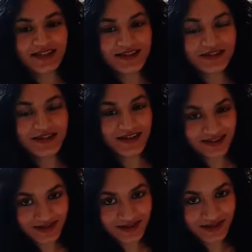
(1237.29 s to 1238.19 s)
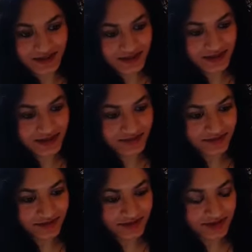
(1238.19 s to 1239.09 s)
there's another lesson in love uh,